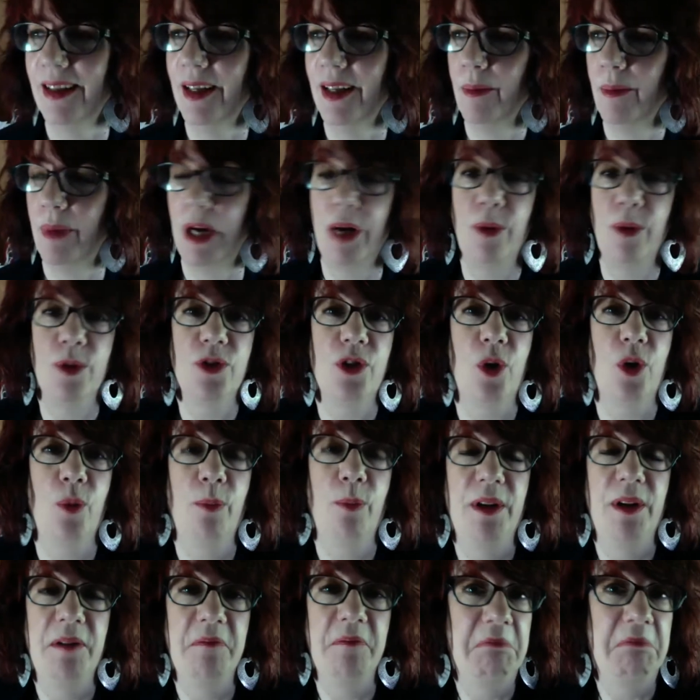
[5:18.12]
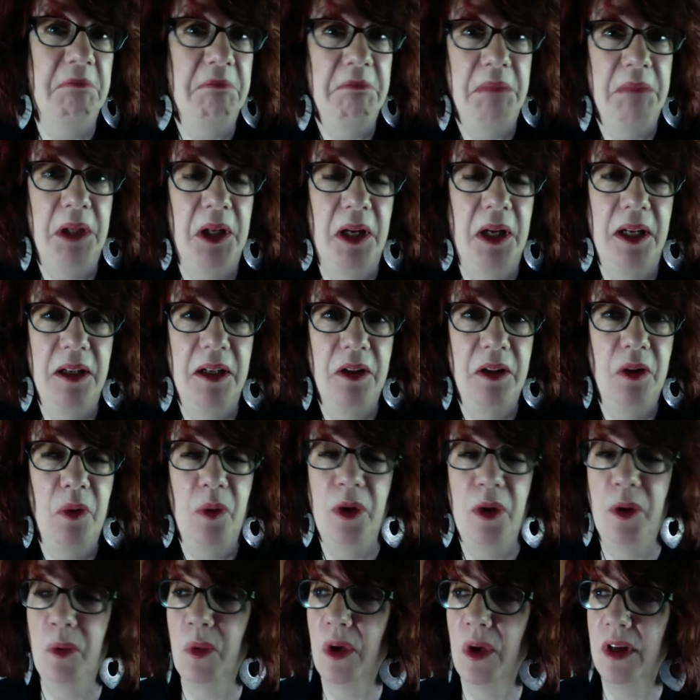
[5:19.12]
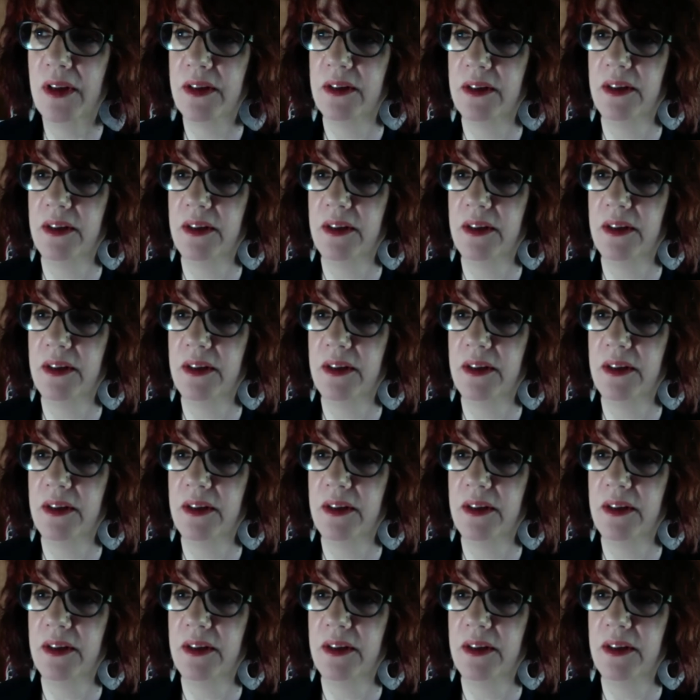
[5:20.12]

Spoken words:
But I was open. And I didn't know what it was.